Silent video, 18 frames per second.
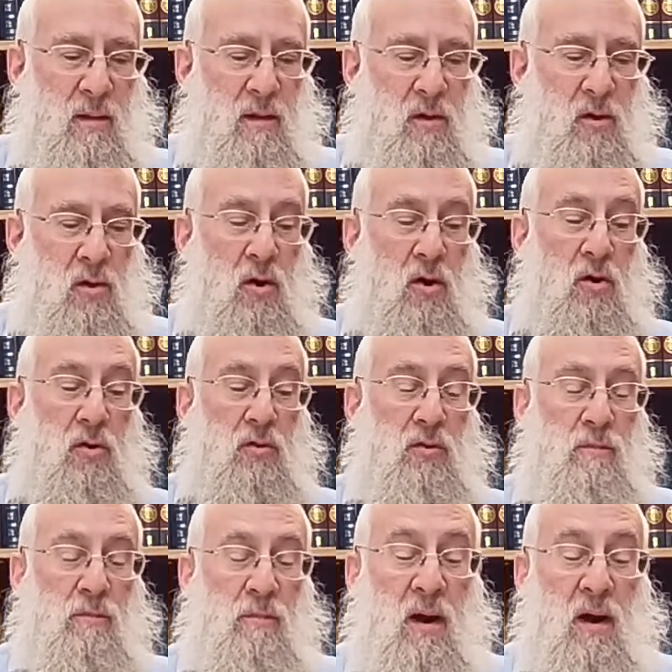
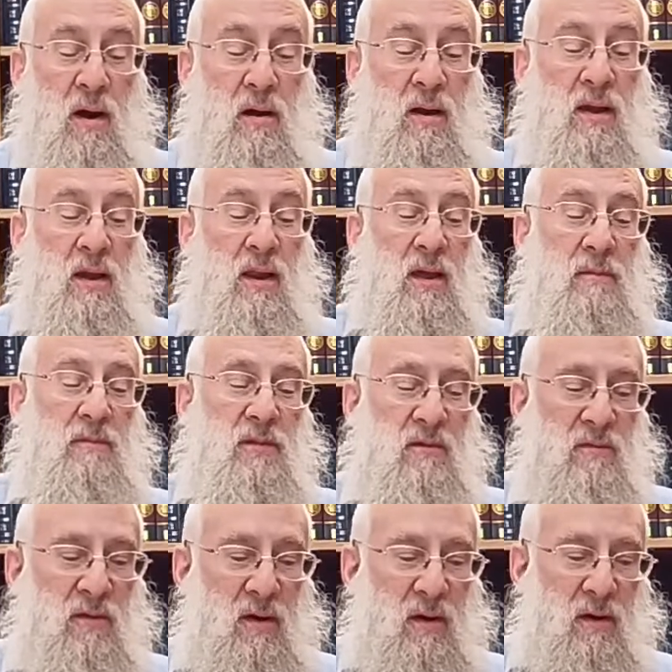called Par Helem
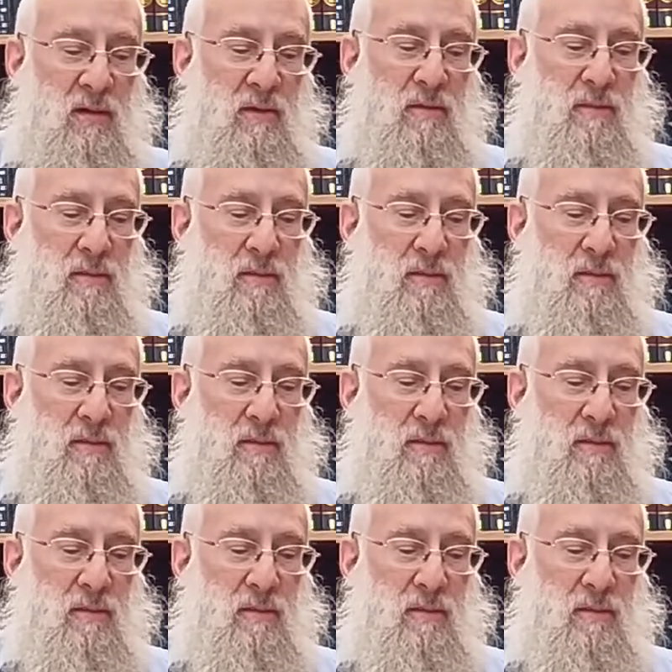Davar.